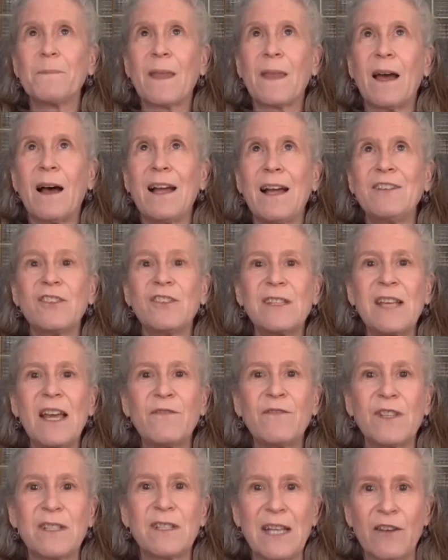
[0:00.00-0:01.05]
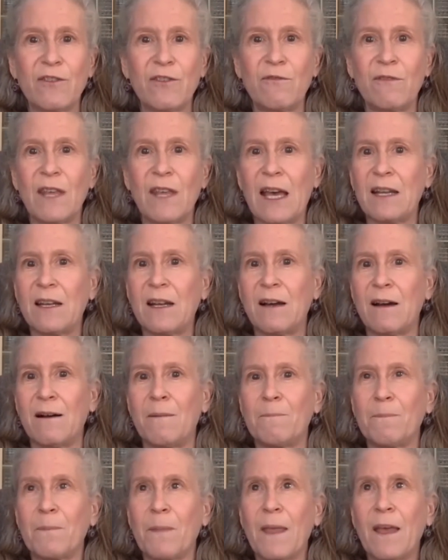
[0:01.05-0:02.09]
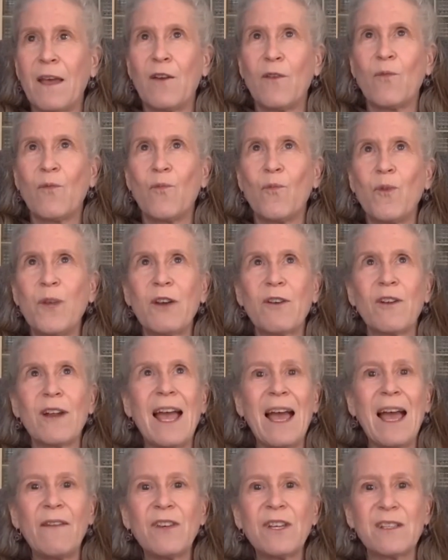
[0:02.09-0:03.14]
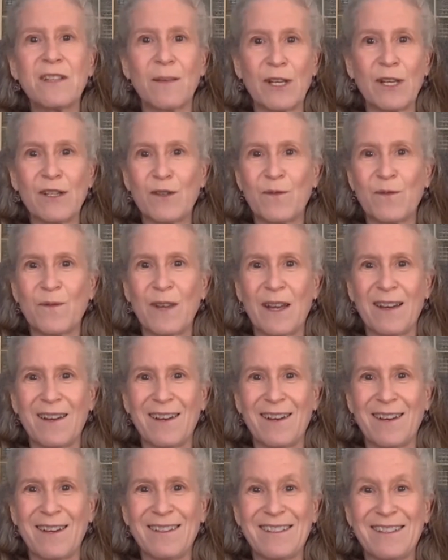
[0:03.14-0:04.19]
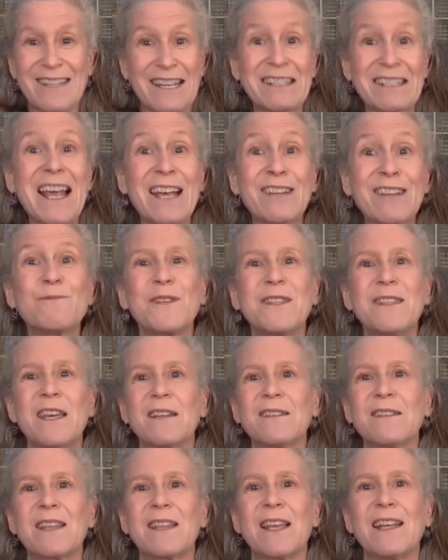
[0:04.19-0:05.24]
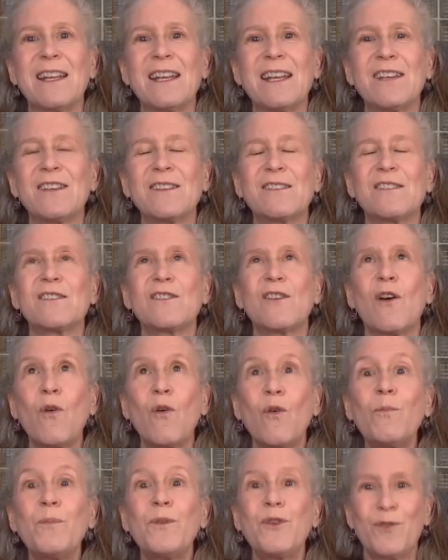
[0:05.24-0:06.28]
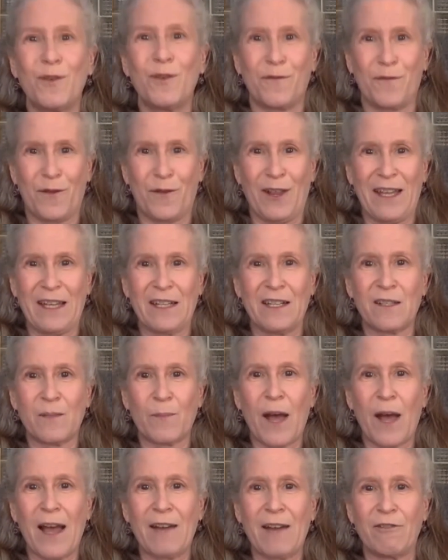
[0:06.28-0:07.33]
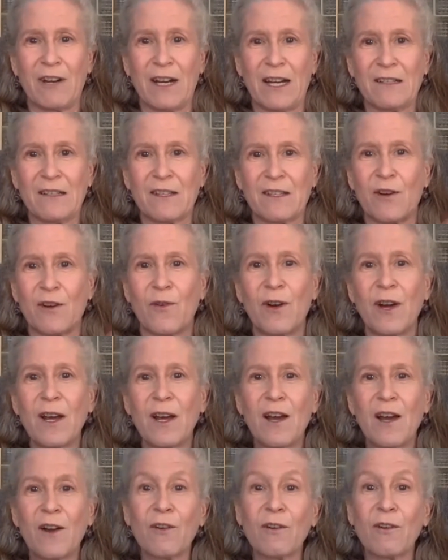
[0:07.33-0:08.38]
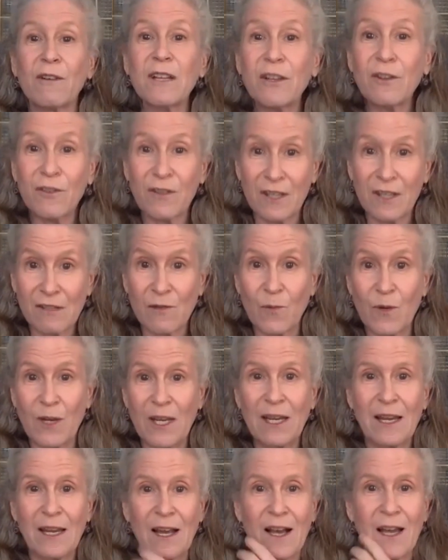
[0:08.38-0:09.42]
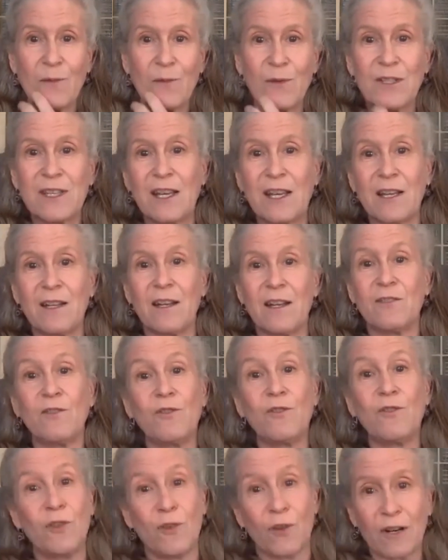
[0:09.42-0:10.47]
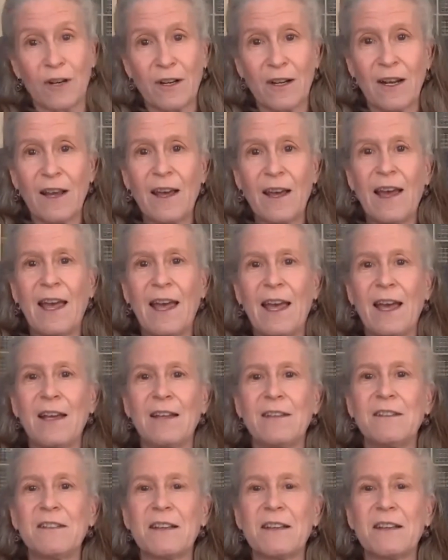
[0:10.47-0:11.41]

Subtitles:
I just have to tell you that we are having some success with this that is so beautiful and inspiring. So earlier this week, I was in New York, and